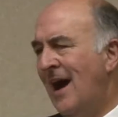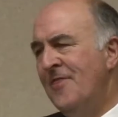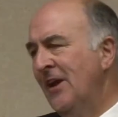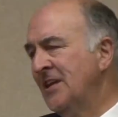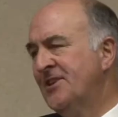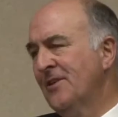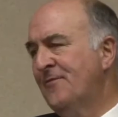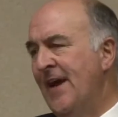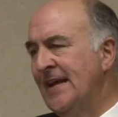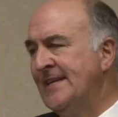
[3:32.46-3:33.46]
I think it's
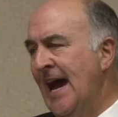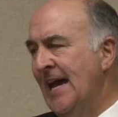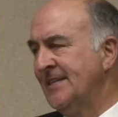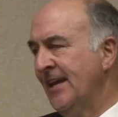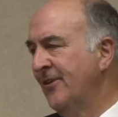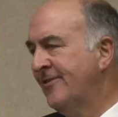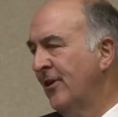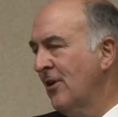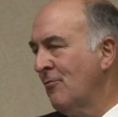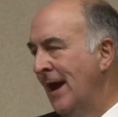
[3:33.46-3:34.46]
just fantastic. You
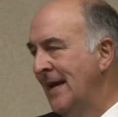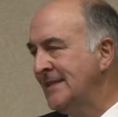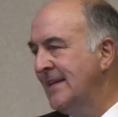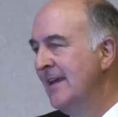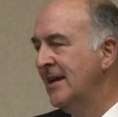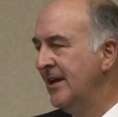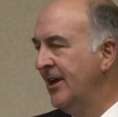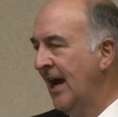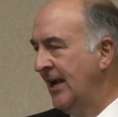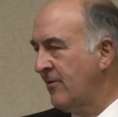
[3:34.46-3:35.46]
took a risk.
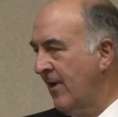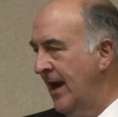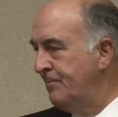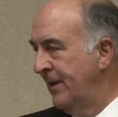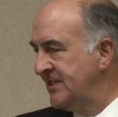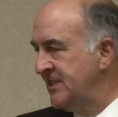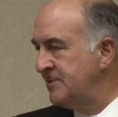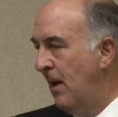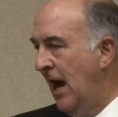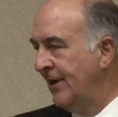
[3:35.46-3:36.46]
You got a great
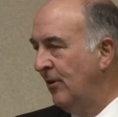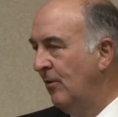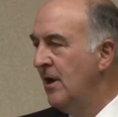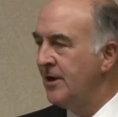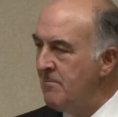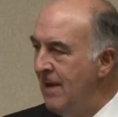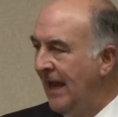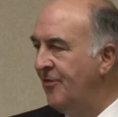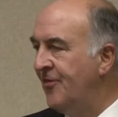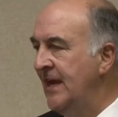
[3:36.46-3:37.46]
business model. You're
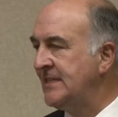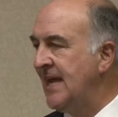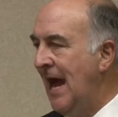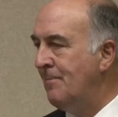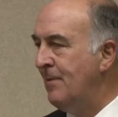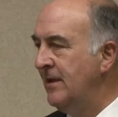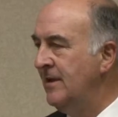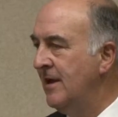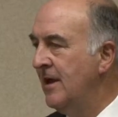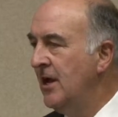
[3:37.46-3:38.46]
making things happen.
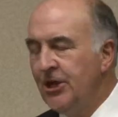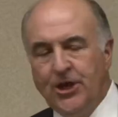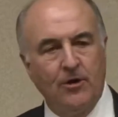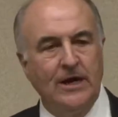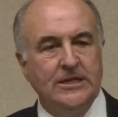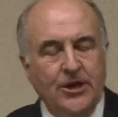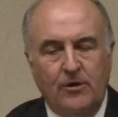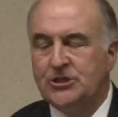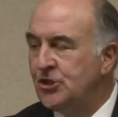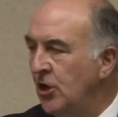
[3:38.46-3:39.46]
You're
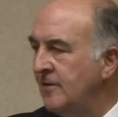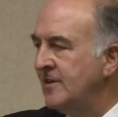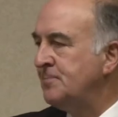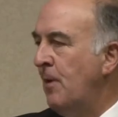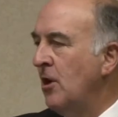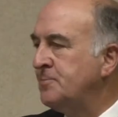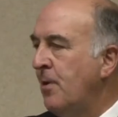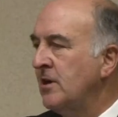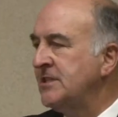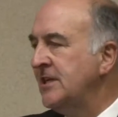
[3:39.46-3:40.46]
as good of a
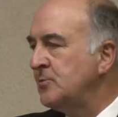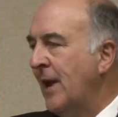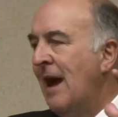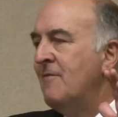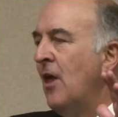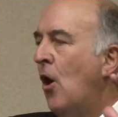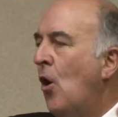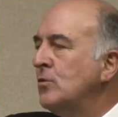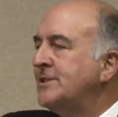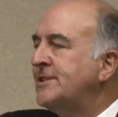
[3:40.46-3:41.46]
spokesperson as we have in the
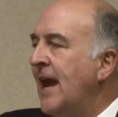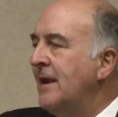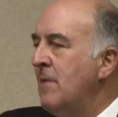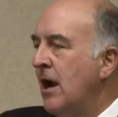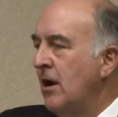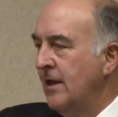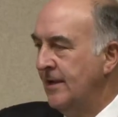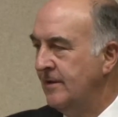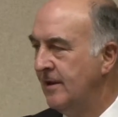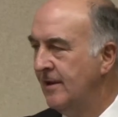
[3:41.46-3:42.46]
whole state of
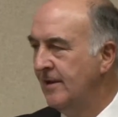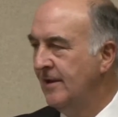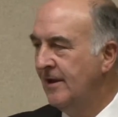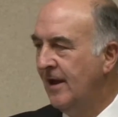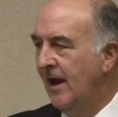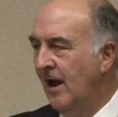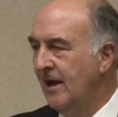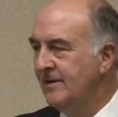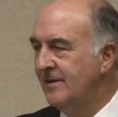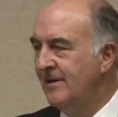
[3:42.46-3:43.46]
Maryland.
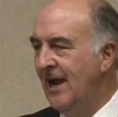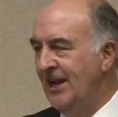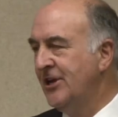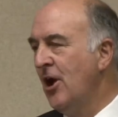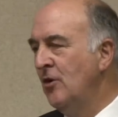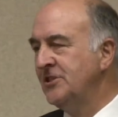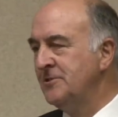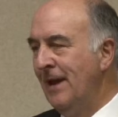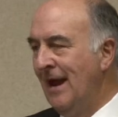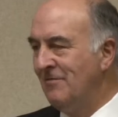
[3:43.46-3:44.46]
And he
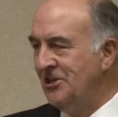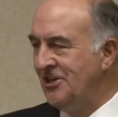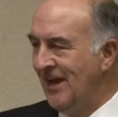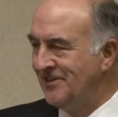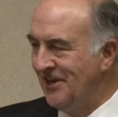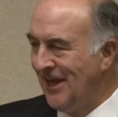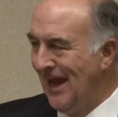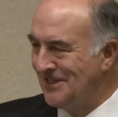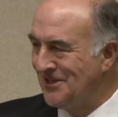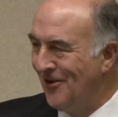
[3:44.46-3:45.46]
coaches me every chance he
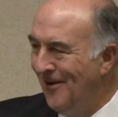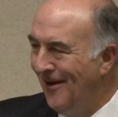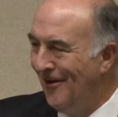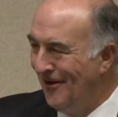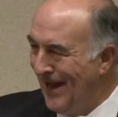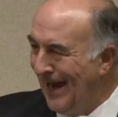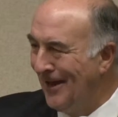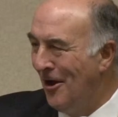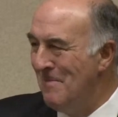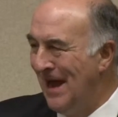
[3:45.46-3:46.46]
gets on how
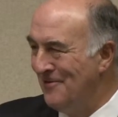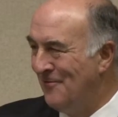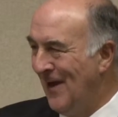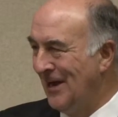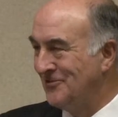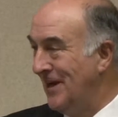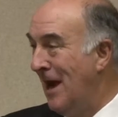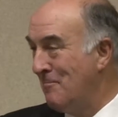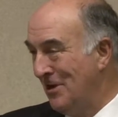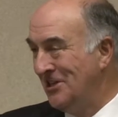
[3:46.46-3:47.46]
to help manufacturing.
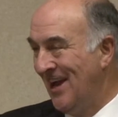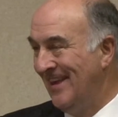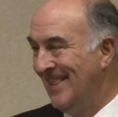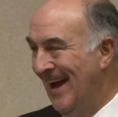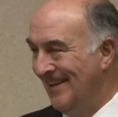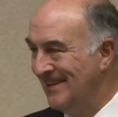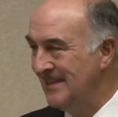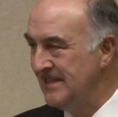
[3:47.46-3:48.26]
I appreciate that.